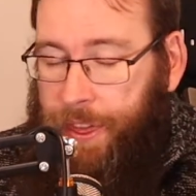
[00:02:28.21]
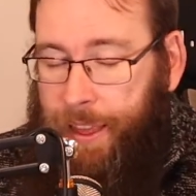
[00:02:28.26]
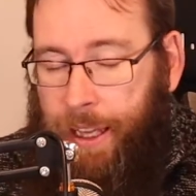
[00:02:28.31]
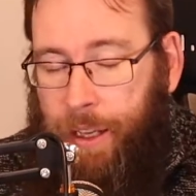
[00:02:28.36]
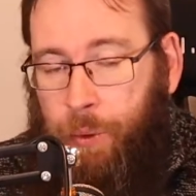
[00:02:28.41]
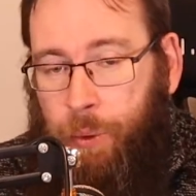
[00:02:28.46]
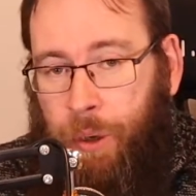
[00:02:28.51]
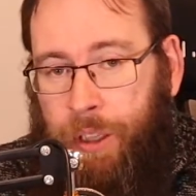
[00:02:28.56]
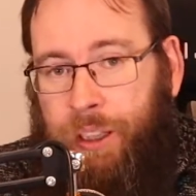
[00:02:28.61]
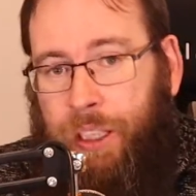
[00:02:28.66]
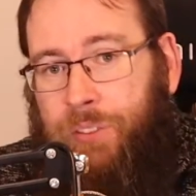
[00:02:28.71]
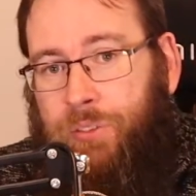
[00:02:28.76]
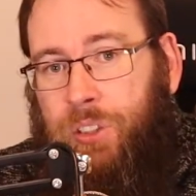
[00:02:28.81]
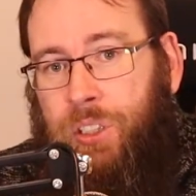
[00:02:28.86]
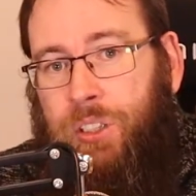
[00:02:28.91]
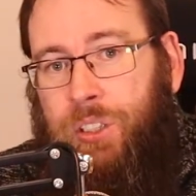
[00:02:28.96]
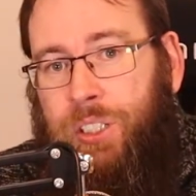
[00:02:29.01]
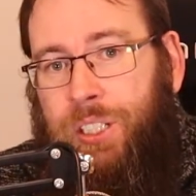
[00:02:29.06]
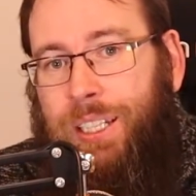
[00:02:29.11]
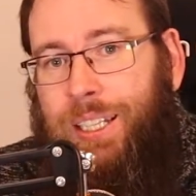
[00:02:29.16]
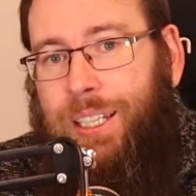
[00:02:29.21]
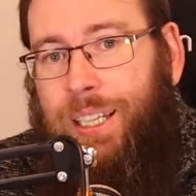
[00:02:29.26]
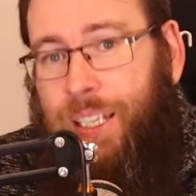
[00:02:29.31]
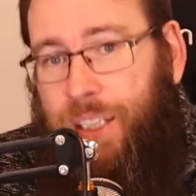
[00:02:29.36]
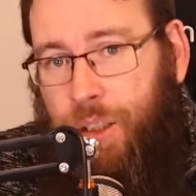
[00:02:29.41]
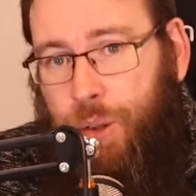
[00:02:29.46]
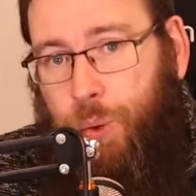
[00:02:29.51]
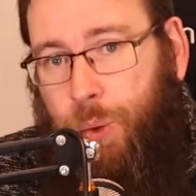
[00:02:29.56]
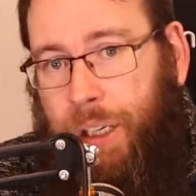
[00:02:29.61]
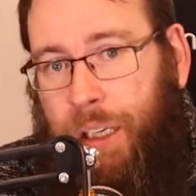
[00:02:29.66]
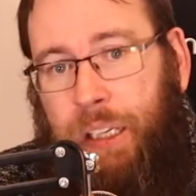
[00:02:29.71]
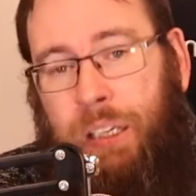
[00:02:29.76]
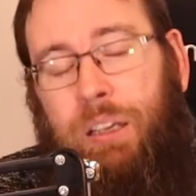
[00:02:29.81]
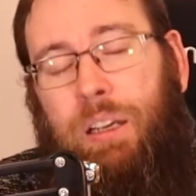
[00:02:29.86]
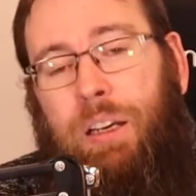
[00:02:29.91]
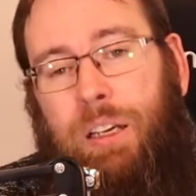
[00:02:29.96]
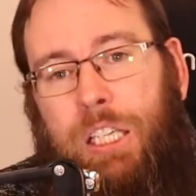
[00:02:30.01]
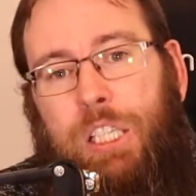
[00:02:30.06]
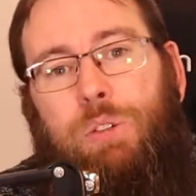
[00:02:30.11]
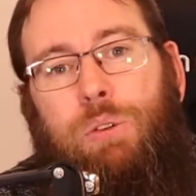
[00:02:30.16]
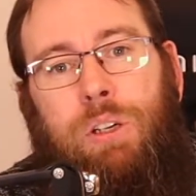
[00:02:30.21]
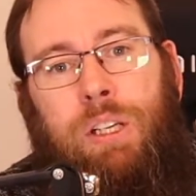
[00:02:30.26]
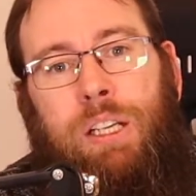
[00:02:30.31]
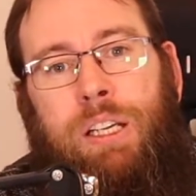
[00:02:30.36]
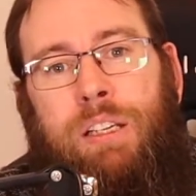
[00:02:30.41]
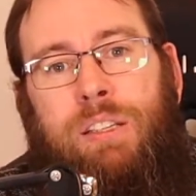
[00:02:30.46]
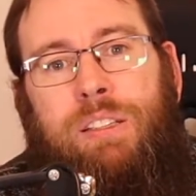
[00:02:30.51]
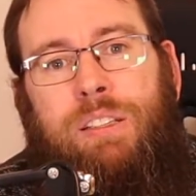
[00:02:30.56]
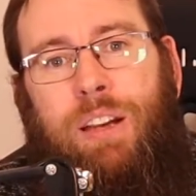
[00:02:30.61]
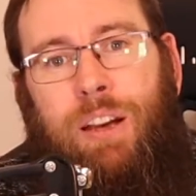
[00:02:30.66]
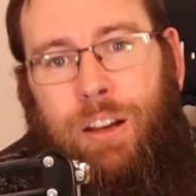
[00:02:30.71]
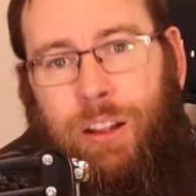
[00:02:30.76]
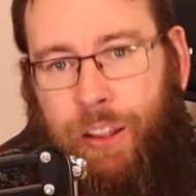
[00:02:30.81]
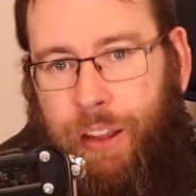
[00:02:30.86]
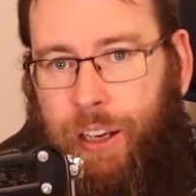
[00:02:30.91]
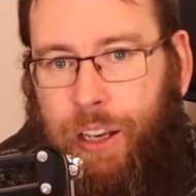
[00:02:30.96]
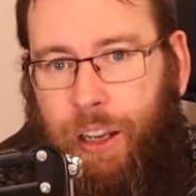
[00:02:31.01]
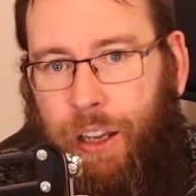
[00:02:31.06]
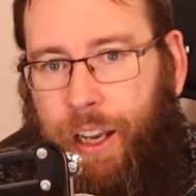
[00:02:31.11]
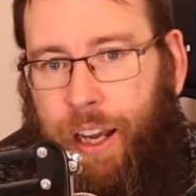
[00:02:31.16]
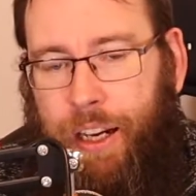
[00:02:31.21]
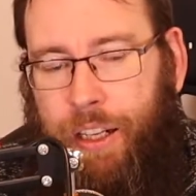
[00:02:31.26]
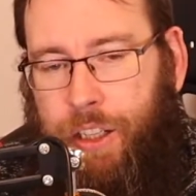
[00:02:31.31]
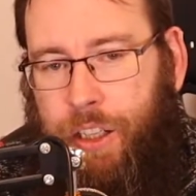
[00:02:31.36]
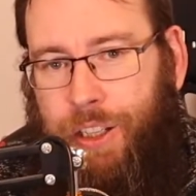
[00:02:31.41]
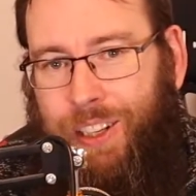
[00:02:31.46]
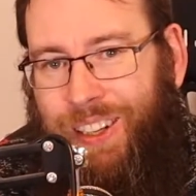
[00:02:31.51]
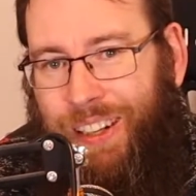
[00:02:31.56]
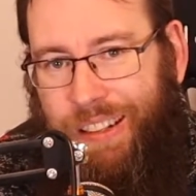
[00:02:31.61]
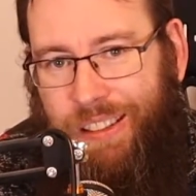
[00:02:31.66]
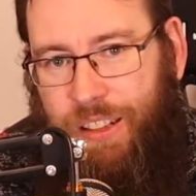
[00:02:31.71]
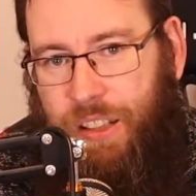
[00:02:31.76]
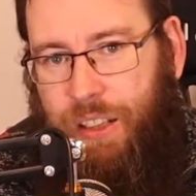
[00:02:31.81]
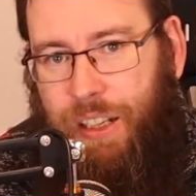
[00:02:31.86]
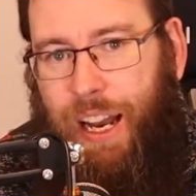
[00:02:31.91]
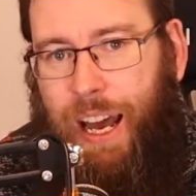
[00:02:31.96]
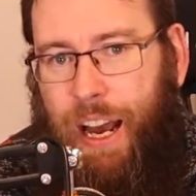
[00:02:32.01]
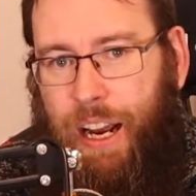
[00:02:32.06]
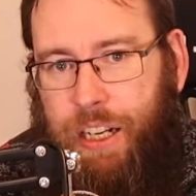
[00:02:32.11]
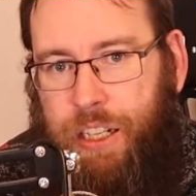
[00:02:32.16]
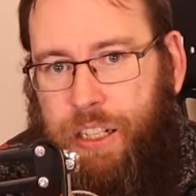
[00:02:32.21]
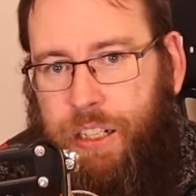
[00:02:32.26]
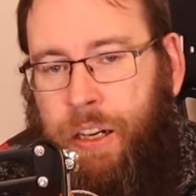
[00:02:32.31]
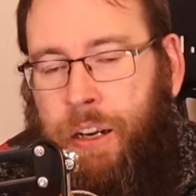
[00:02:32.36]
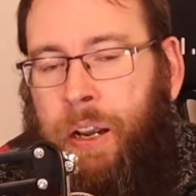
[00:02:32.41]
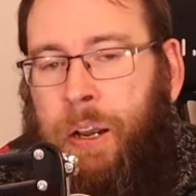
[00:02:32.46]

What they've done this week is released the collection Slash.